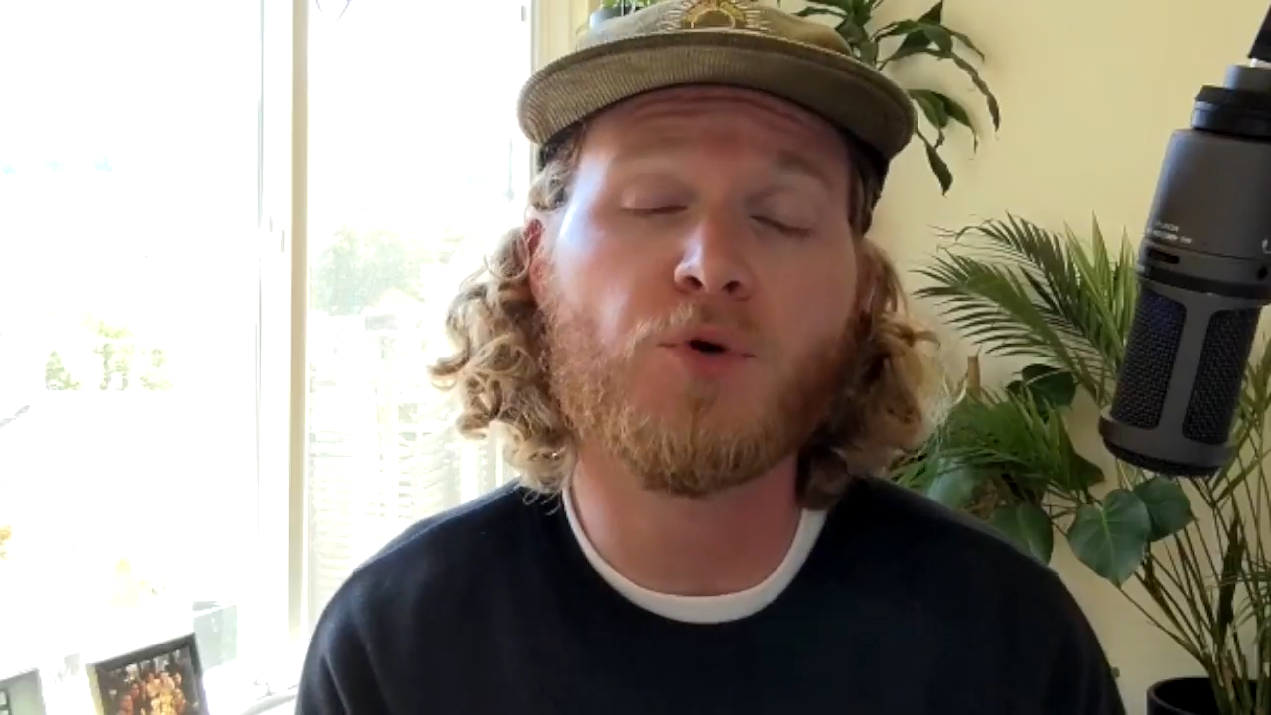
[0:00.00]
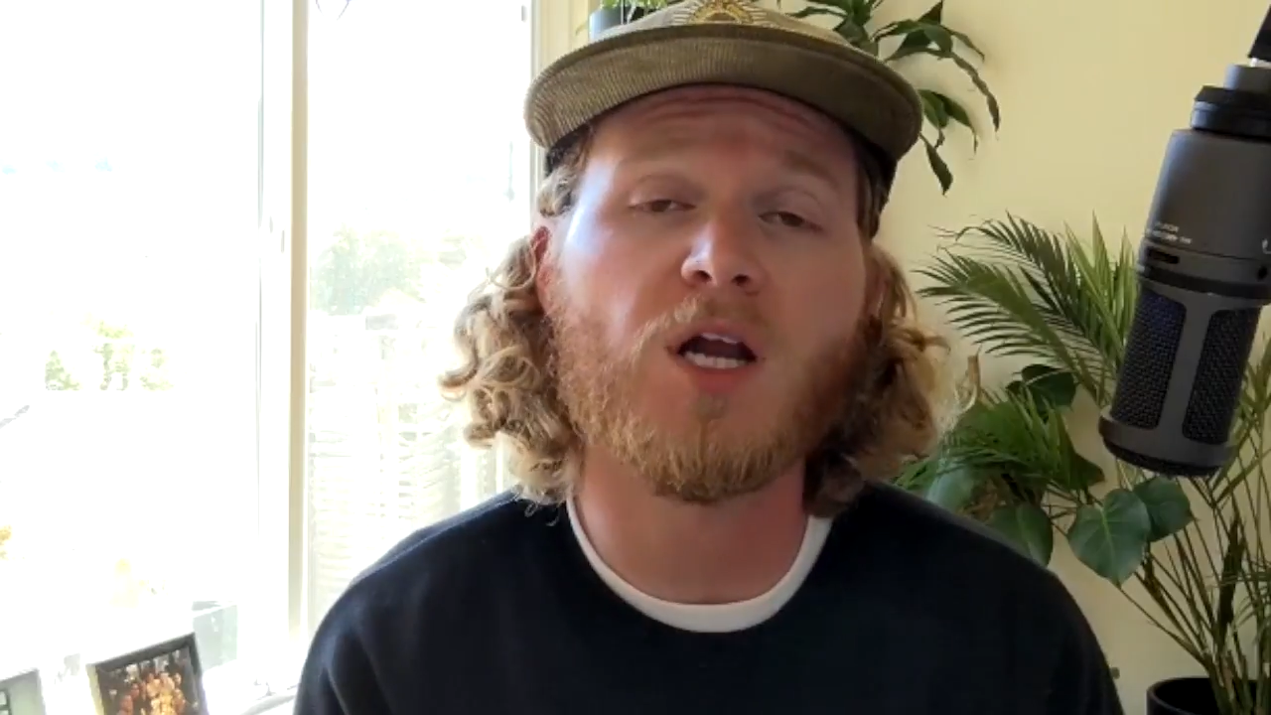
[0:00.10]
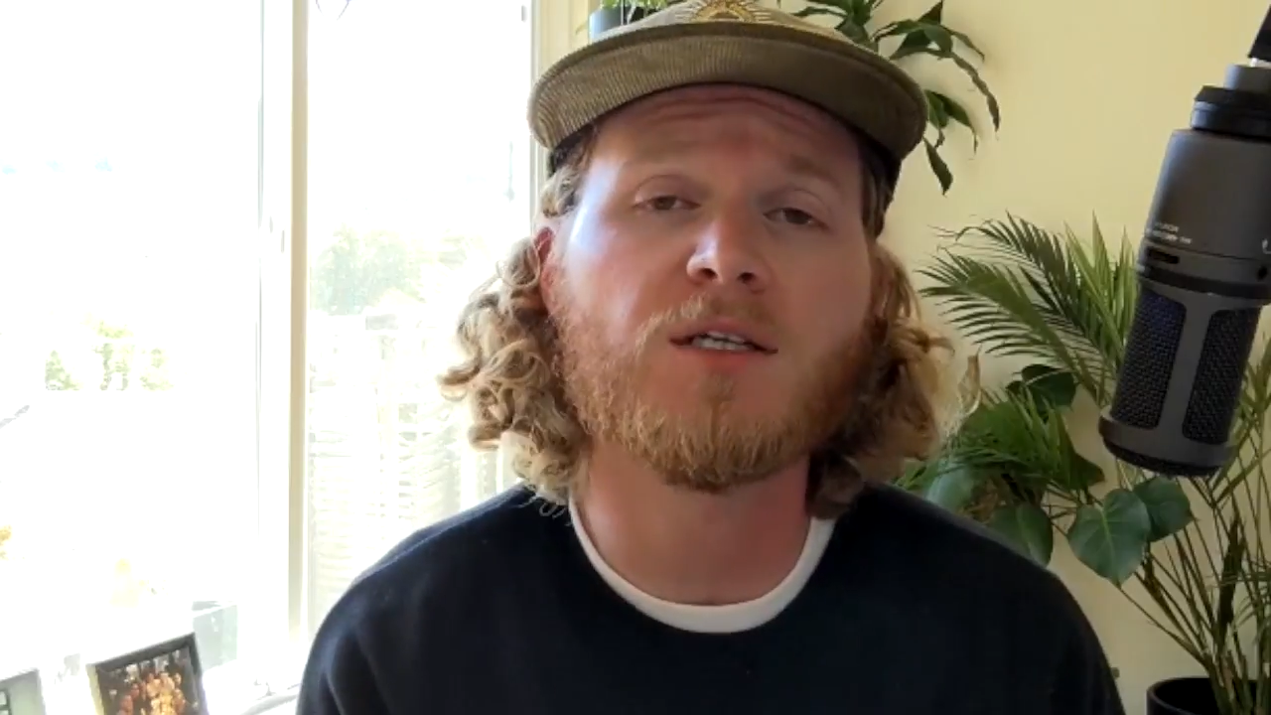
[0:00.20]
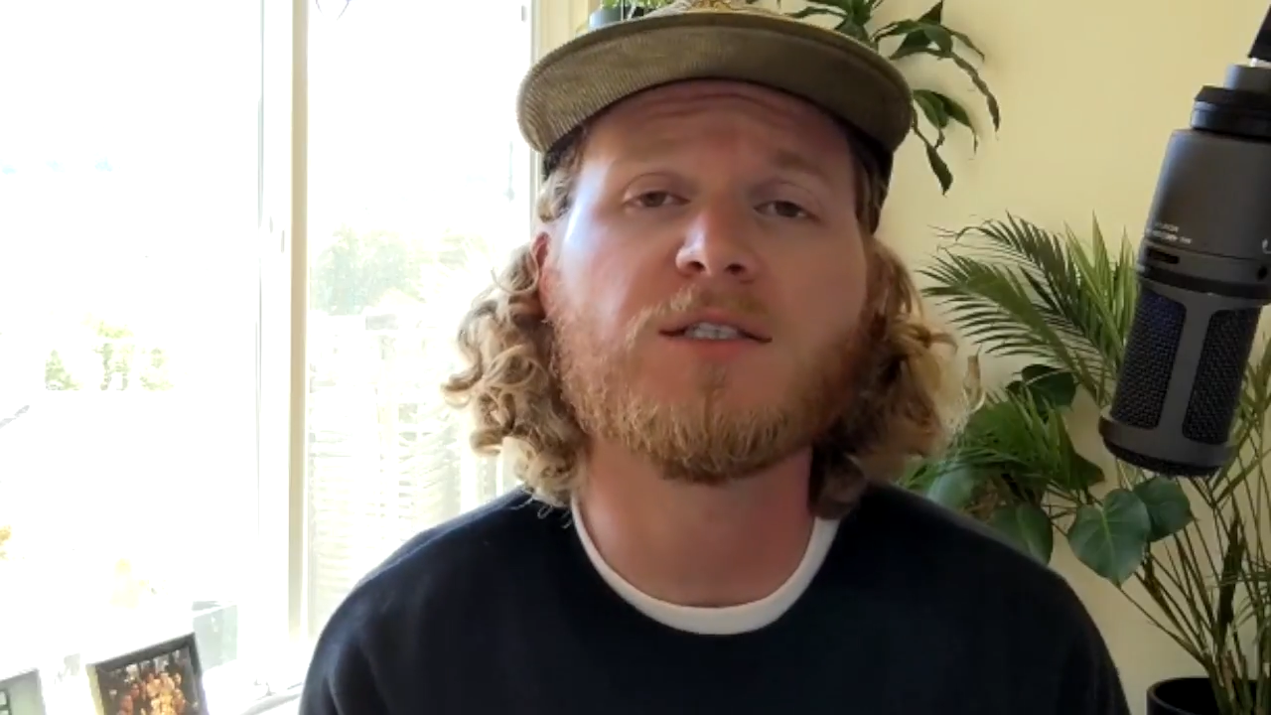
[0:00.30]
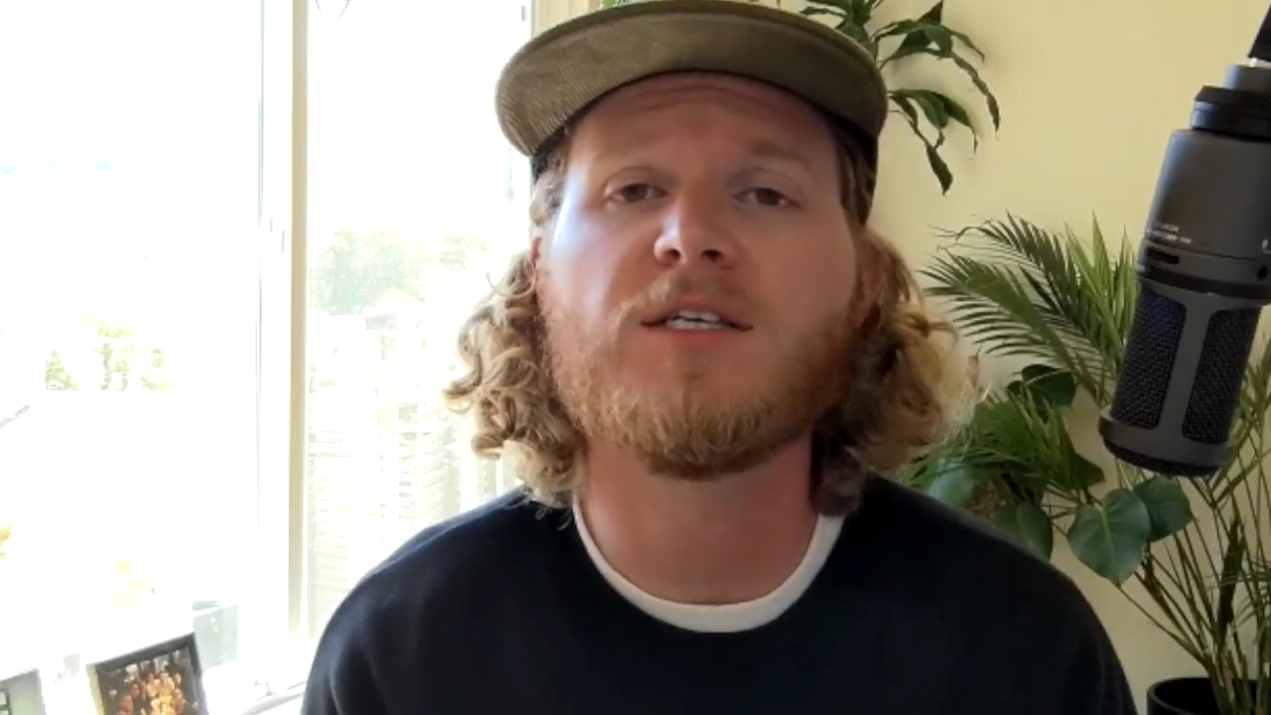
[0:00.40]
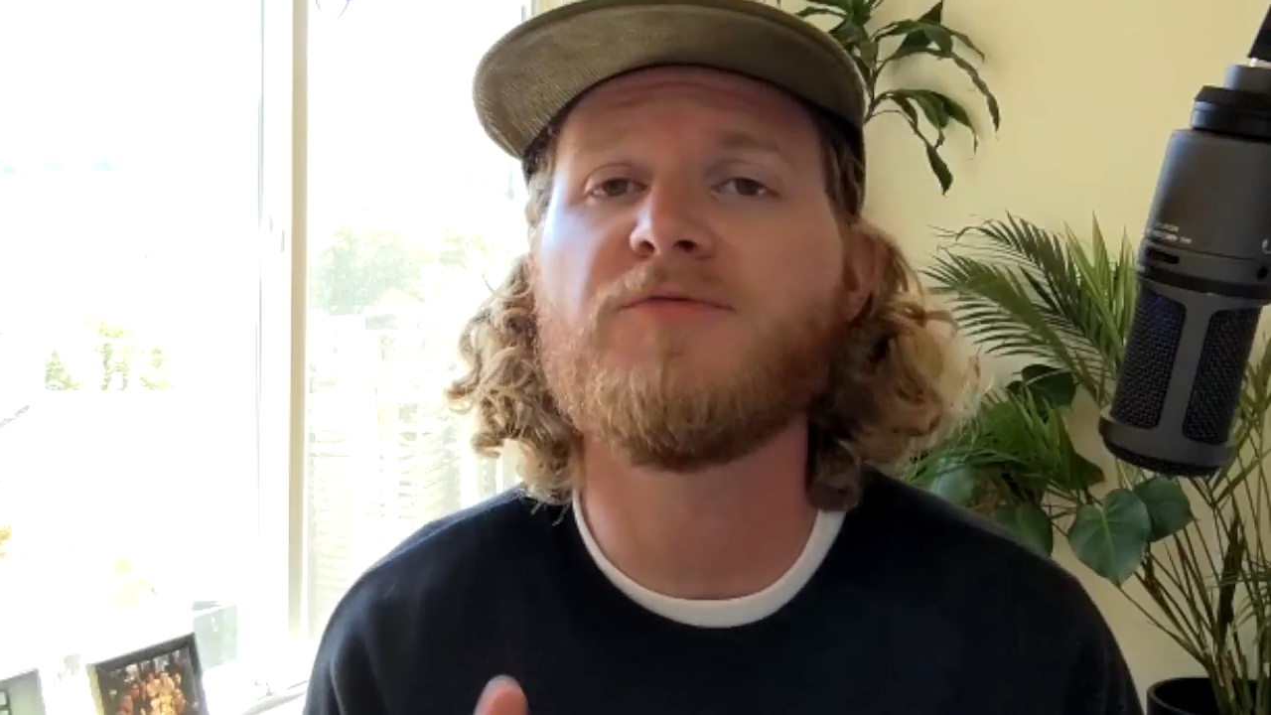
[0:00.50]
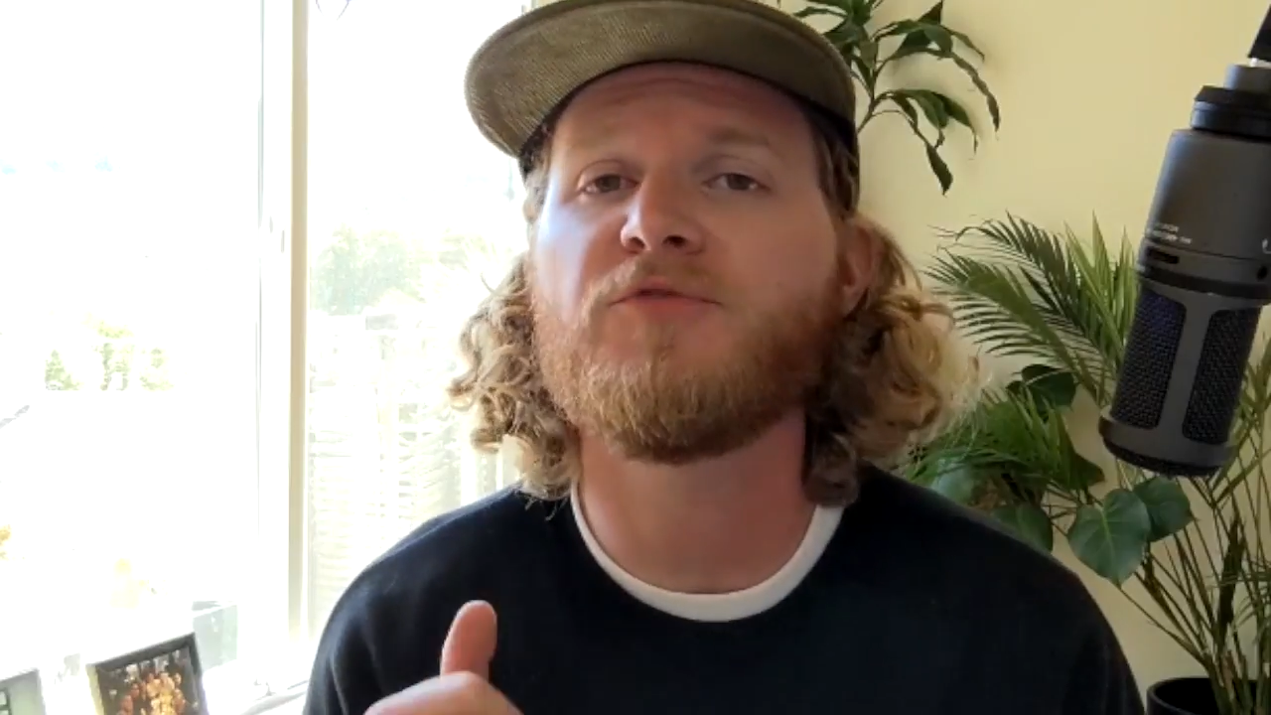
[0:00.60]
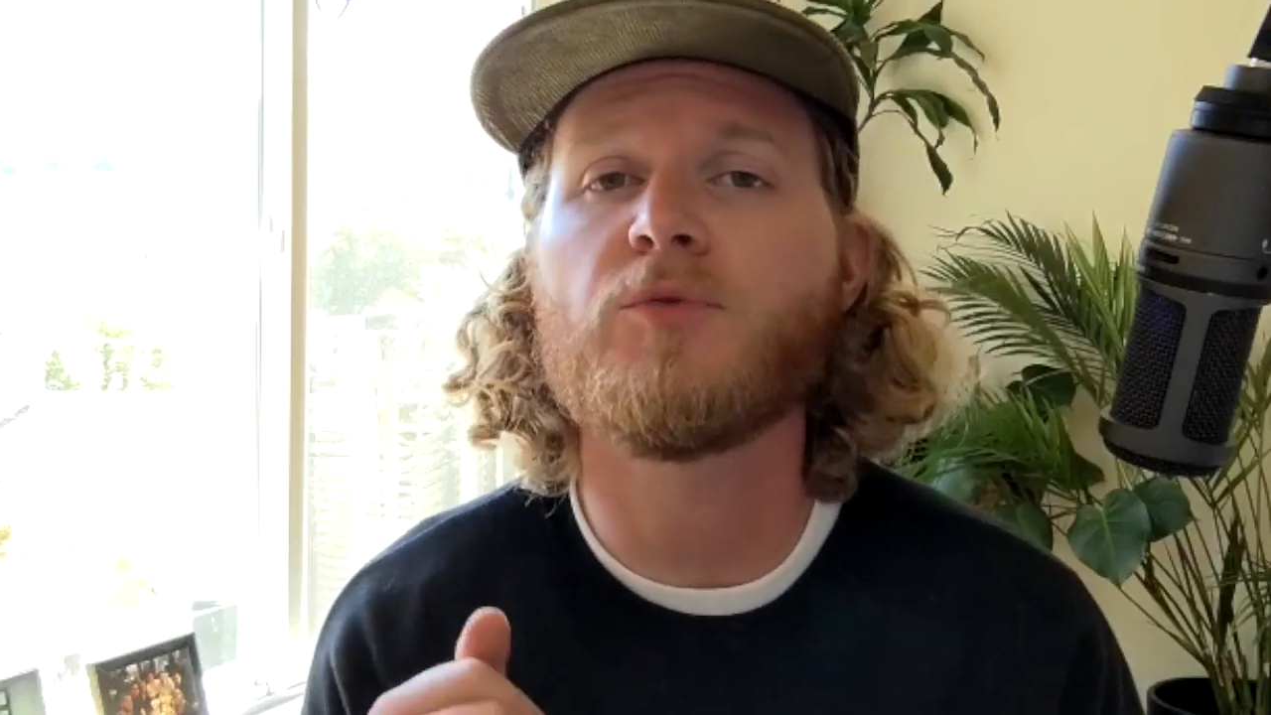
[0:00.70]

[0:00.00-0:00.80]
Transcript: product team,